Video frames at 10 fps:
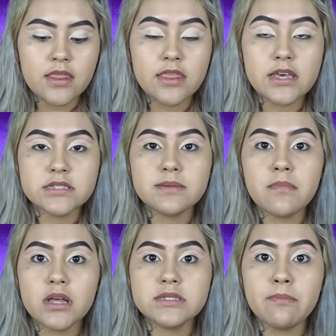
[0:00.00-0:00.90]
this
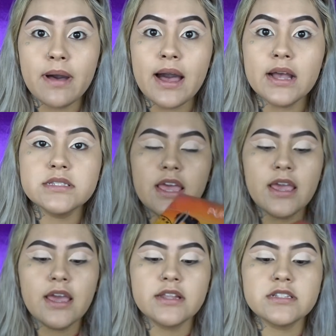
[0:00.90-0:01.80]
month's box,
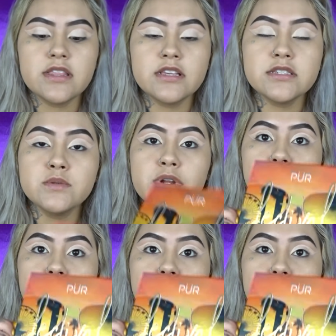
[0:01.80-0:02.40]
and this is what